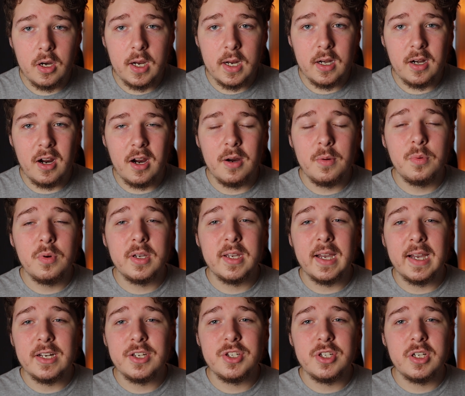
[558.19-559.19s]
and I will
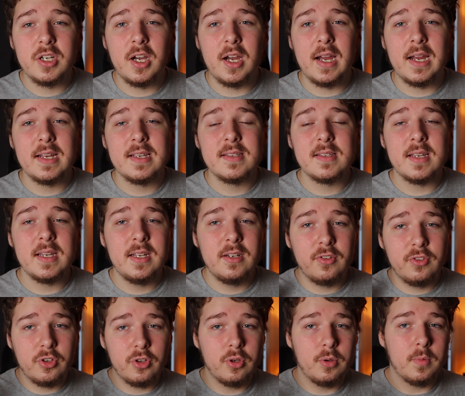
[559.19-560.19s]
catch you guys in
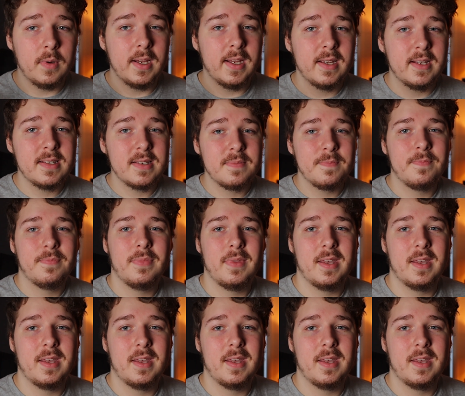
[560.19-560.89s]
2 weeks.